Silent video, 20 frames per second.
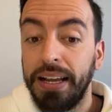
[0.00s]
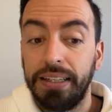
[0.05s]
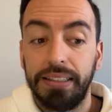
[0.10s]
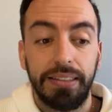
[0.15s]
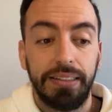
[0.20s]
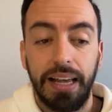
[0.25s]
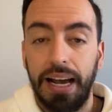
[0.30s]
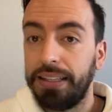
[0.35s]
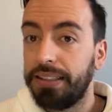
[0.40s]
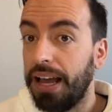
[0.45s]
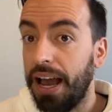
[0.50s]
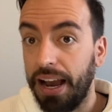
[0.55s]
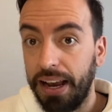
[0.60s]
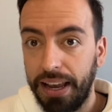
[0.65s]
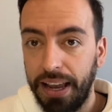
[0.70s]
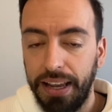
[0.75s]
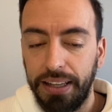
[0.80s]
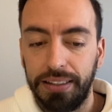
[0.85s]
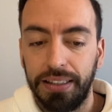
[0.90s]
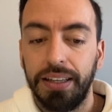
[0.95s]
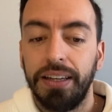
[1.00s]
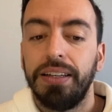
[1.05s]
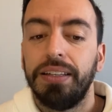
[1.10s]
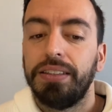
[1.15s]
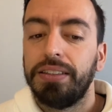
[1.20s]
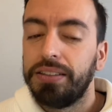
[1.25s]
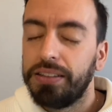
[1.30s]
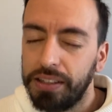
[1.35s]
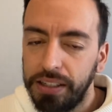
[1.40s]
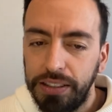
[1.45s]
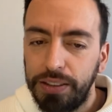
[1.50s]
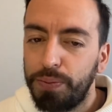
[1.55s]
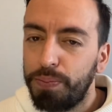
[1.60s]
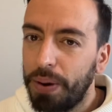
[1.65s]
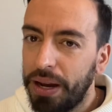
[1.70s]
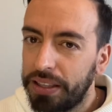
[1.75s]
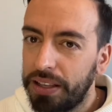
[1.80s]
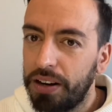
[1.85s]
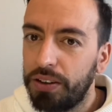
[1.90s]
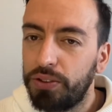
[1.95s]
that again, these
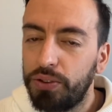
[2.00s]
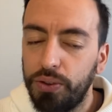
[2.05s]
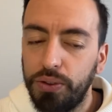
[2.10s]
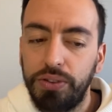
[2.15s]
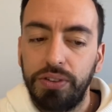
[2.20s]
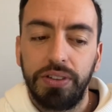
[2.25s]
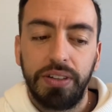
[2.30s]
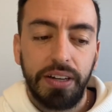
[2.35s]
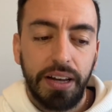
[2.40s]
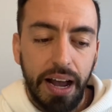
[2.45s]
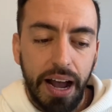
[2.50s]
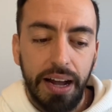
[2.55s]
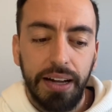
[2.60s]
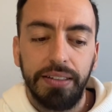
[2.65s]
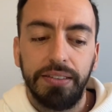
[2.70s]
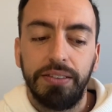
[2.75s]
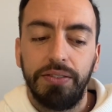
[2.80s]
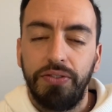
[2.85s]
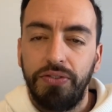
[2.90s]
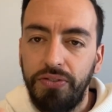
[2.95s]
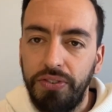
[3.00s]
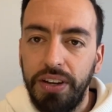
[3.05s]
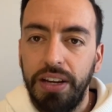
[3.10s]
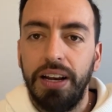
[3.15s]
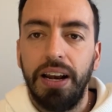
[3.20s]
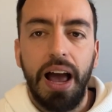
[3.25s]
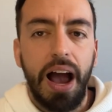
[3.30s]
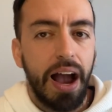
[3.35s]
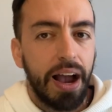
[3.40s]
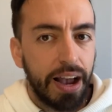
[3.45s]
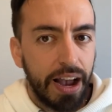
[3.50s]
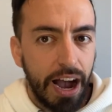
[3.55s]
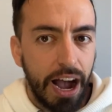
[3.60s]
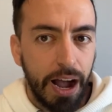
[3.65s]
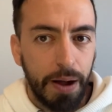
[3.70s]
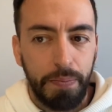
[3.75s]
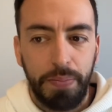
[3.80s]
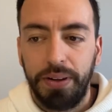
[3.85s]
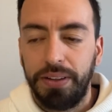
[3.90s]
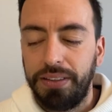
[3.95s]
battlesuits can fill a
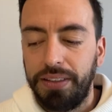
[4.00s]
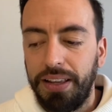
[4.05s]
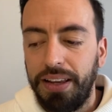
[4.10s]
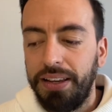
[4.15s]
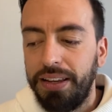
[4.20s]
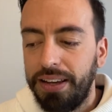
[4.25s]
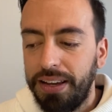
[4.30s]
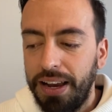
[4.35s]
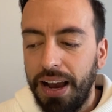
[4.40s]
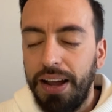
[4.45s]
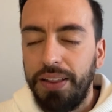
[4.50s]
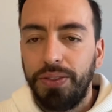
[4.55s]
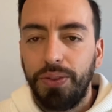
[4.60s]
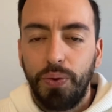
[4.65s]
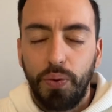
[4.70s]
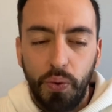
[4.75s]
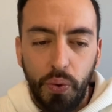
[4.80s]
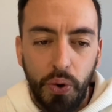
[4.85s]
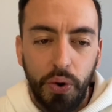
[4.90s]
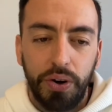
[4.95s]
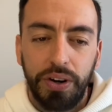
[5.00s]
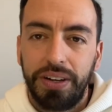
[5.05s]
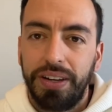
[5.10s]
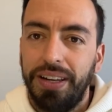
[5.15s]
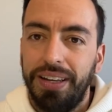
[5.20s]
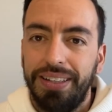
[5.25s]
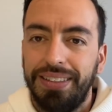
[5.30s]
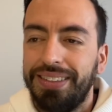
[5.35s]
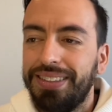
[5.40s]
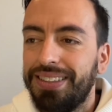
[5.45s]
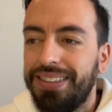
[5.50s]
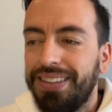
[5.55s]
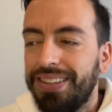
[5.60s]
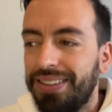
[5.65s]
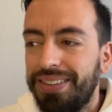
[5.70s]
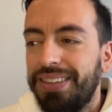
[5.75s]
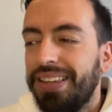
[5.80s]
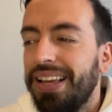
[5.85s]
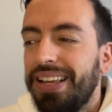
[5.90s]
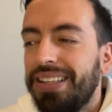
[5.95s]
gap. They can work in...
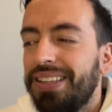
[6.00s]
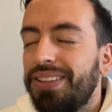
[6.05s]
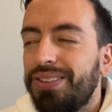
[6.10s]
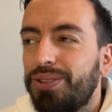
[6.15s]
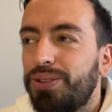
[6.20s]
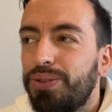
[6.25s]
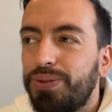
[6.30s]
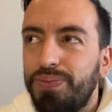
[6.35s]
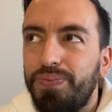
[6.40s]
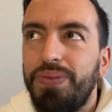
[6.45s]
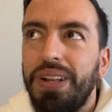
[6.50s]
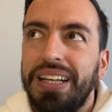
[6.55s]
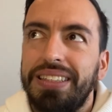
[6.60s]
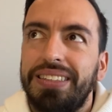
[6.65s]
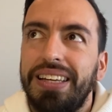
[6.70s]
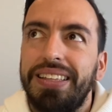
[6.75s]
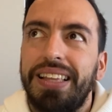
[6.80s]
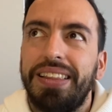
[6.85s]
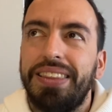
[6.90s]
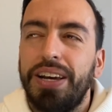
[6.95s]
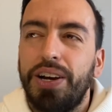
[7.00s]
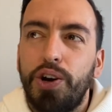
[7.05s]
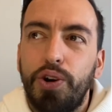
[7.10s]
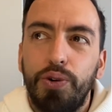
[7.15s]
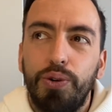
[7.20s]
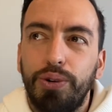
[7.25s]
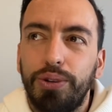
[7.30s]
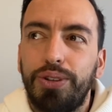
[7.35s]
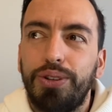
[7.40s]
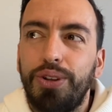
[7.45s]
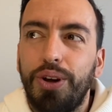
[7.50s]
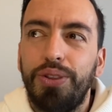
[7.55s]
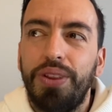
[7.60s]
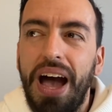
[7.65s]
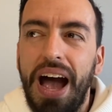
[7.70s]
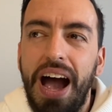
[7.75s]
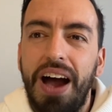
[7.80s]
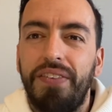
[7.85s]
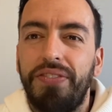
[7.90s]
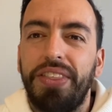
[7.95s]
let's say that the Kroot don't
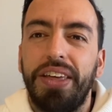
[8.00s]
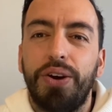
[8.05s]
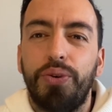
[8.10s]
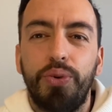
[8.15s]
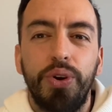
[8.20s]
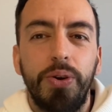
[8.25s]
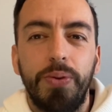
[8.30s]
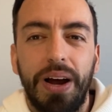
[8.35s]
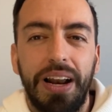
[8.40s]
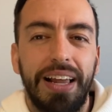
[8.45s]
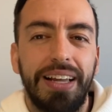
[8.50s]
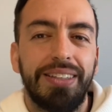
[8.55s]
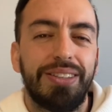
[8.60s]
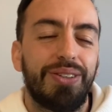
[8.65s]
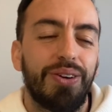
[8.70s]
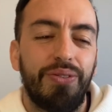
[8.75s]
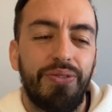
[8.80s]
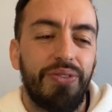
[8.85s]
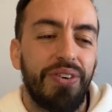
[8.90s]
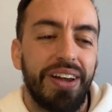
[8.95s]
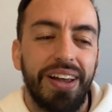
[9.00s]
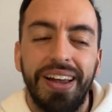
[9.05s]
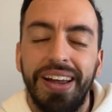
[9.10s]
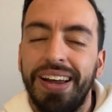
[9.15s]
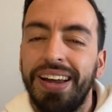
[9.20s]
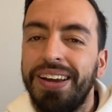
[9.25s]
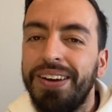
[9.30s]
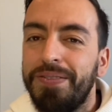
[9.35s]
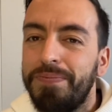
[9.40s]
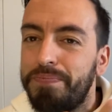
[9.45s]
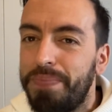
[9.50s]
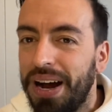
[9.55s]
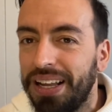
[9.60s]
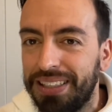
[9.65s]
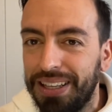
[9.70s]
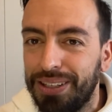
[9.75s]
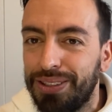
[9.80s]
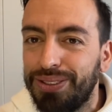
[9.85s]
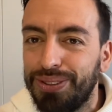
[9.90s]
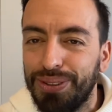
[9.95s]
have the equivalent of a
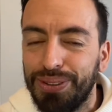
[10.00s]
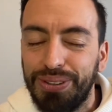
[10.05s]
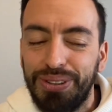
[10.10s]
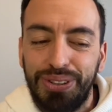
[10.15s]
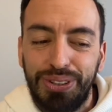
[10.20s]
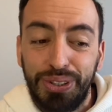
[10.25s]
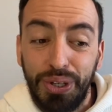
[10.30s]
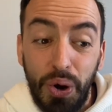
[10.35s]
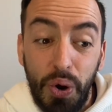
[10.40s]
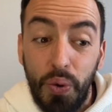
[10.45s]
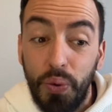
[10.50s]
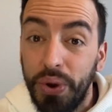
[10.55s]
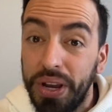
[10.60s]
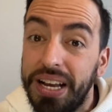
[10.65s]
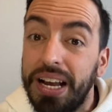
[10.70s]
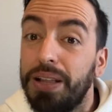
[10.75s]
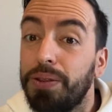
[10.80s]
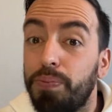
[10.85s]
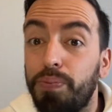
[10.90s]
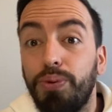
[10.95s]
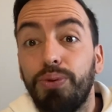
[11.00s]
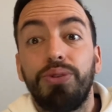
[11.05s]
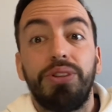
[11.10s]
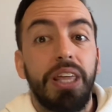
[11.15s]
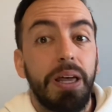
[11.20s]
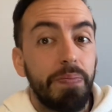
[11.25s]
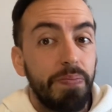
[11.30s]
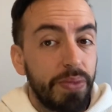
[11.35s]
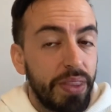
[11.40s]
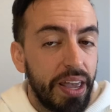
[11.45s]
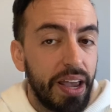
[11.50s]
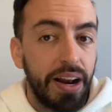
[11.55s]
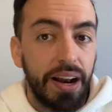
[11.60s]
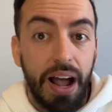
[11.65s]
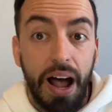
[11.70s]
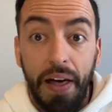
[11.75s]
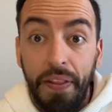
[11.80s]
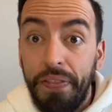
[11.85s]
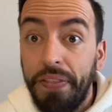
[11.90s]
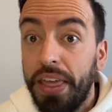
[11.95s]
Battlesuit, so we can put them there
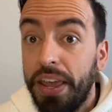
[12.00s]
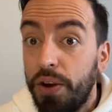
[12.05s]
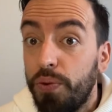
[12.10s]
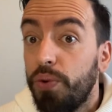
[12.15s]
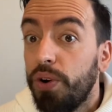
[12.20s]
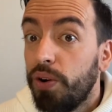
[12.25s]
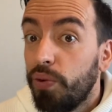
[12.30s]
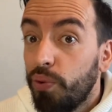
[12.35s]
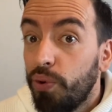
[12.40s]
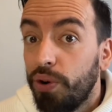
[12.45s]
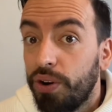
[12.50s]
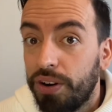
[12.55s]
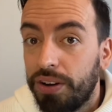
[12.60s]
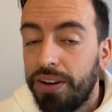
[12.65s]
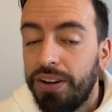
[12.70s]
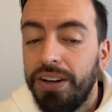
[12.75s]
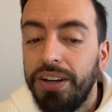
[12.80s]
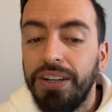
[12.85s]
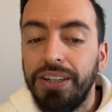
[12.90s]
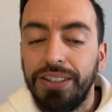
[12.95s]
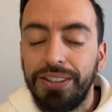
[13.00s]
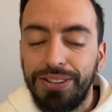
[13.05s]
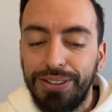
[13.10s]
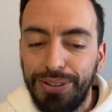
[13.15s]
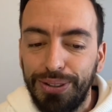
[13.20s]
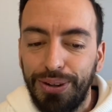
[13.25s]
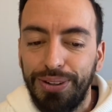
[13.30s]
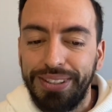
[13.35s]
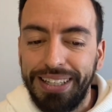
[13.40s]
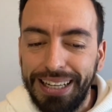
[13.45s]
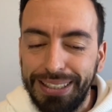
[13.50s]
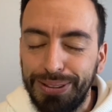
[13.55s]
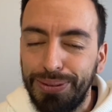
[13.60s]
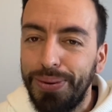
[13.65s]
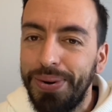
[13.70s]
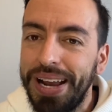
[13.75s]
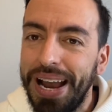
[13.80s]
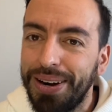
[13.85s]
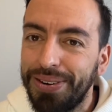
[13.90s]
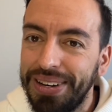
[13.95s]
and they will work. So that's
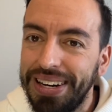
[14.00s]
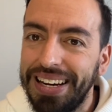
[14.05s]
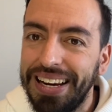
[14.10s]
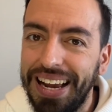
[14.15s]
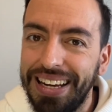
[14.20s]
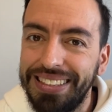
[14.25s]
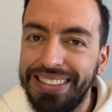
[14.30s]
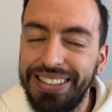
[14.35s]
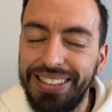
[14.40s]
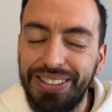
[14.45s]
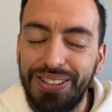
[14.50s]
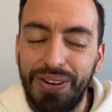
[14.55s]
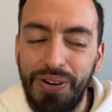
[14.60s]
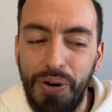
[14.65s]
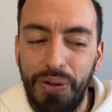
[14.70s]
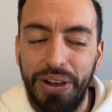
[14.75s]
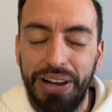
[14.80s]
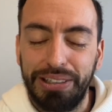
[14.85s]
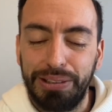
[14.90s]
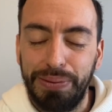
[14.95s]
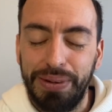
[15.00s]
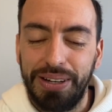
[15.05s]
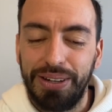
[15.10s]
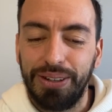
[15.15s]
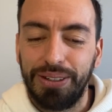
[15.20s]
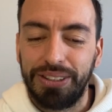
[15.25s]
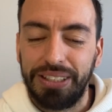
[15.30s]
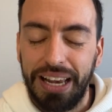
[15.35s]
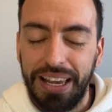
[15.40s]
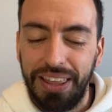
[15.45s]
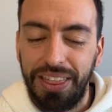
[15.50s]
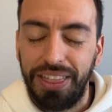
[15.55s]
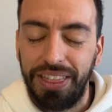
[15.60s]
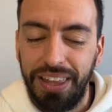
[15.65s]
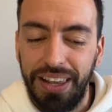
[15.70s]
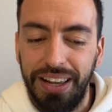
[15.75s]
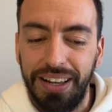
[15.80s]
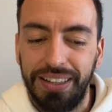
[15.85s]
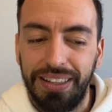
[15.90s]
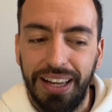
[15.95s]
why I really like this codex, because I
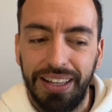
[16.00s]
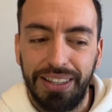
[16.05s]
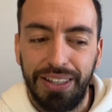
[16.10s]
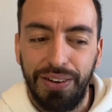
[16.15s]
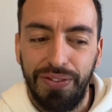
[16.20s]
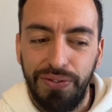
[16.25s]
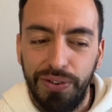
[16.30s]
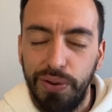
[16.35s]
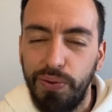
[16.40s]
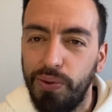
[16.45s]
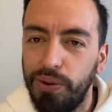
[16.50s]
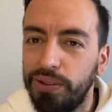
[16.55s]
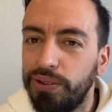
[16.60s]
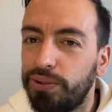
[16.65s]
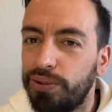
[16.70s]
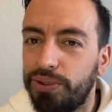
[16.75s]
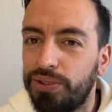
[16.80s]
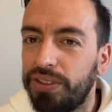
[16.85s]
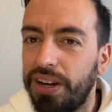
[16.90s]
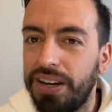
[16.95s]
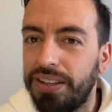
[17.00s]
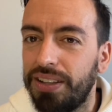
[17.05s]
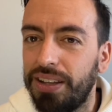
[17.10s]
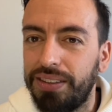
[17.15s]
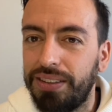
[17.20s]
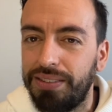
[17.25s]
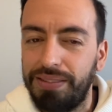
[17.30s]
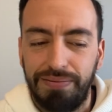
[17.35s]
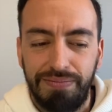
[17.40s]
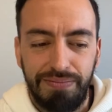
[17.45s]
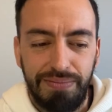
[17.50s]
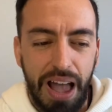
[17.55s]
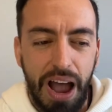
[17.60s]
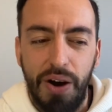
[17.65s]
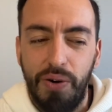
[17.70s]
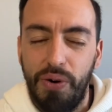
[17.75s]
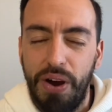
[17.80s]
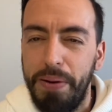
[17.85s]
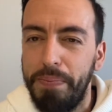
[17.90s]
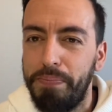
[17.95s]
think that if we want to start a
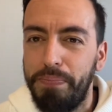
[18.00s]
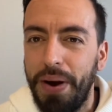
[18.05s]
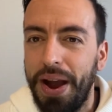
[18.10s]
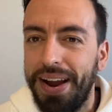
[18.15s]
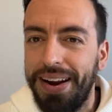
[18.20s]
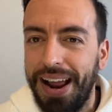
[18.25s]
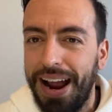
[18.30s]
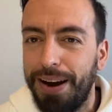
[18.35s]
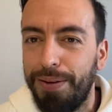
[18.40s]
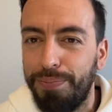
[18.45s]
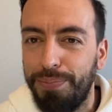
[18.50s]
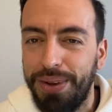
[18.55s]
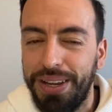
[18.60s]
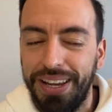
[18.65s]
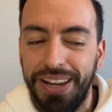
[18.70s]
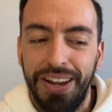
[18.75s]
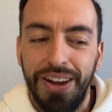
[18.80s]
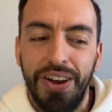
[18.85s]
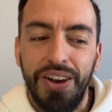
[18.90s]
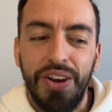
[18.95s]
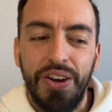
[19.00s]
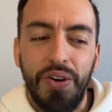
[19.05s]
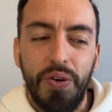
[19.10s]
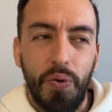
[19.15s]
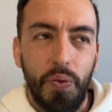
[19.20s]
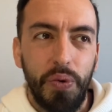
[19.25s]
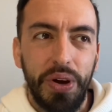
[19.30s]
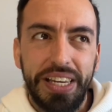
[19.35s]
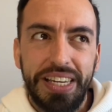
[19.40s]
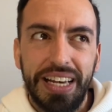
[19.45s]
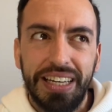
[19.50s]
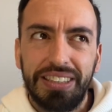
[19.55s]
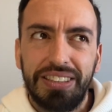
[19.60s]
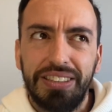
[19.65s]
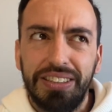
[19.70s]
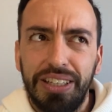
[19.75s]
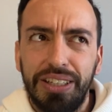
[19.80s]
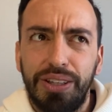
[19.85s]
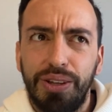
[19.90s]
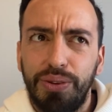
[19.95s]
Tau Empire army, we just
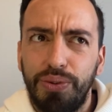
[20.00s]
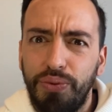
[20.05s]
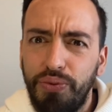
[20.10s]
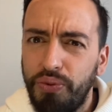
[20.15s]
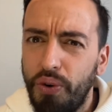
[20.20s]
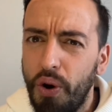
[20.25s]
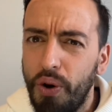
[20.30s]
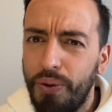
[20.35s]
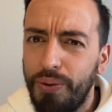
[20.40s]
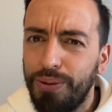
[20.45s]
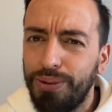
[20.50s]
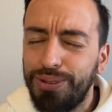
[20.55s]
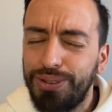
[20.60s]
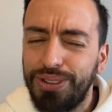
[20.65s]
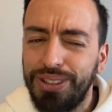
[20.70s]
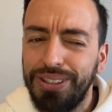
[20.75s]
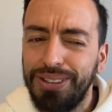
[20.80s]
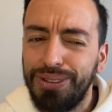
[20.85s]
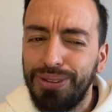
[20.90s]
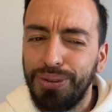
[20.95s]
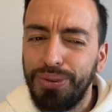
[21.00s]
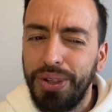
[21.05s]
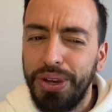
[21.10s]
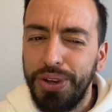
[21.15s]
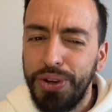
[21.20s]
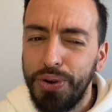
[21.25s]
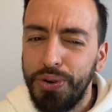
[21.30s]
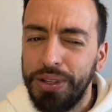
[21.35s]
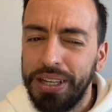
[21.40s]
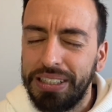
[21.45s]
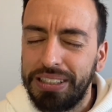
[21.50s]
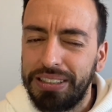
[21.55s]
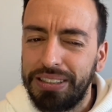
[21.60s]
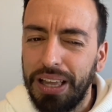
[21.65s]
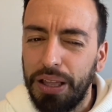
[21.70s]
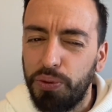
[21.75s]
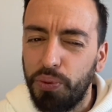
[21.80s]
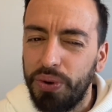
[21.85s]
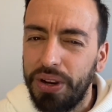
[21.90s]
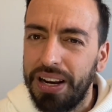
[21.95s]
need to focus into the units
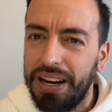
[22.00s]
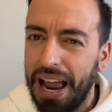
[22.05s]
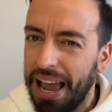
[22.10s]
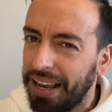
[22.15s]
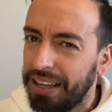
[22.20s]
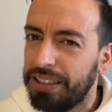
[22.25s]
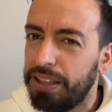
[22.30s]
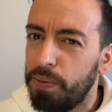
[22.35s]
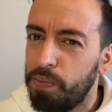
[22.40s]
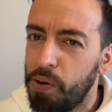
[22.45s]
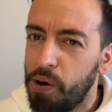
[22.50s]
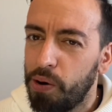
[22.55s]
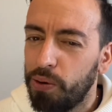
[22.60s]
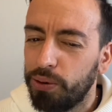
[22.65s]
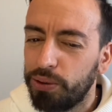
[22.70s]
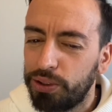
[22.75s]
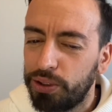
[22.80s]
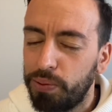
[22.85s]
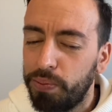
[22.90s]
that we like the most,